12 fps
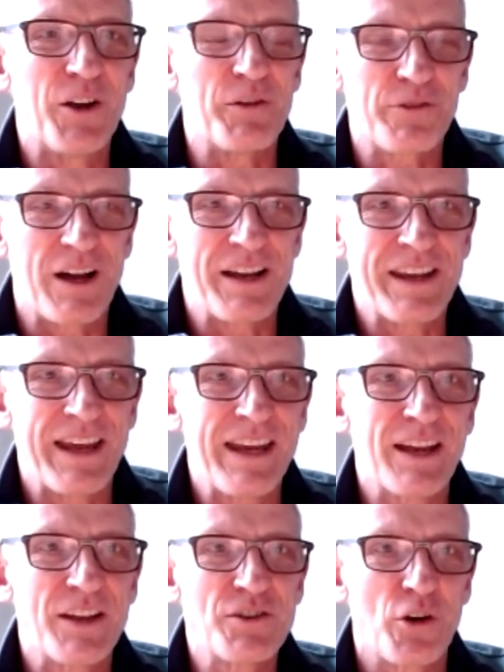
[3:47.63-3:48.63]

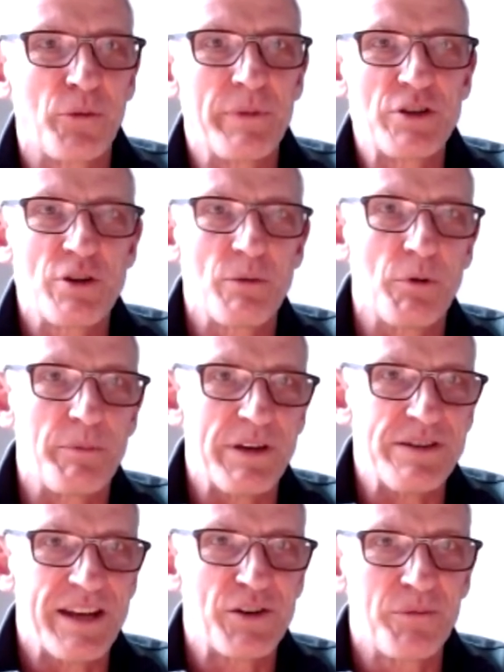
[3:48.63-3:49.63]
Friday and told me she would be
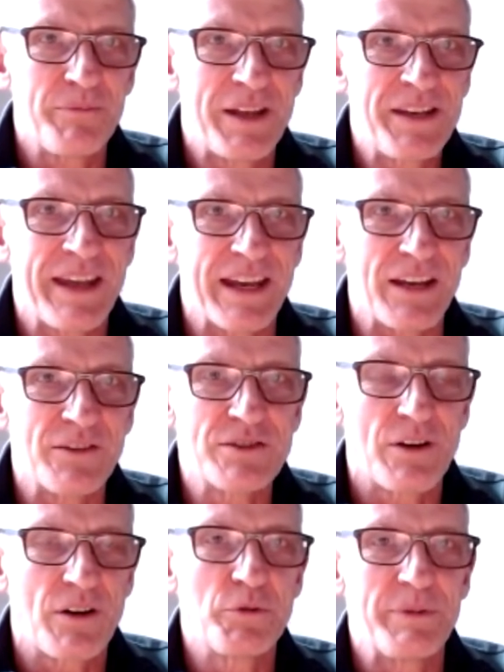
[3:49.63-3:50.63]
dead on Monday. And
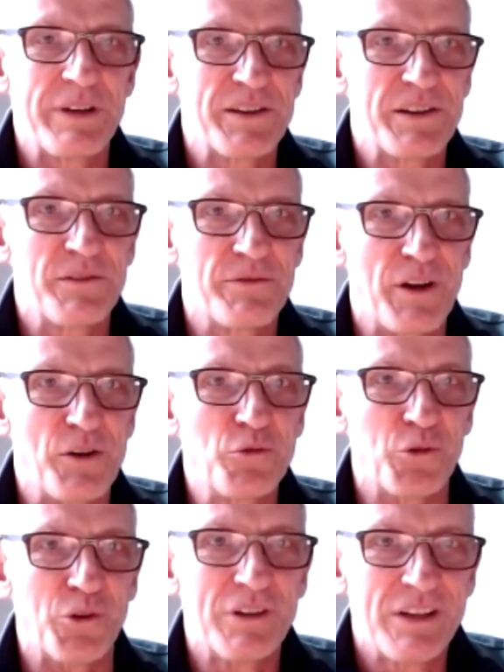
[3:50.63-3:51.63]
so I would be getting a phone
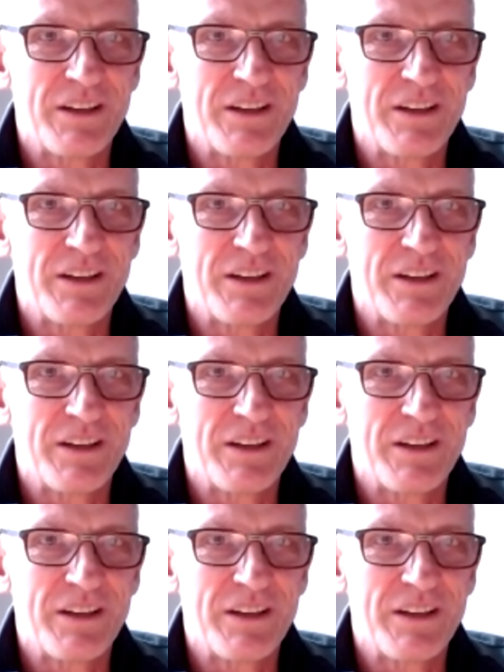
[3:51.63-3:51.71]
call.